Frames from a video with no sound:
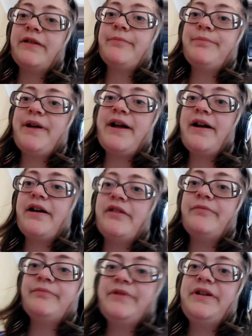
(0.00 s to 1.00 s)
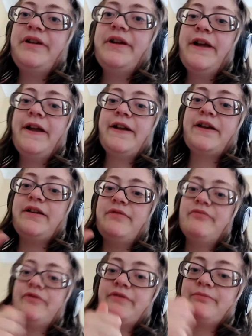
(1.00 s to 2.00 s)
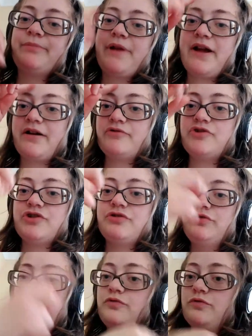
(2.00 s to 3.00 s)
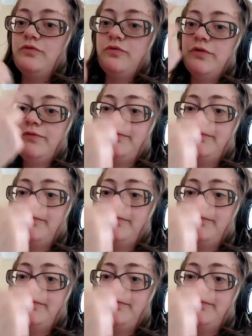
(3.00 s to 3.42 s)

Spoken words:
about me, keep thinking about you.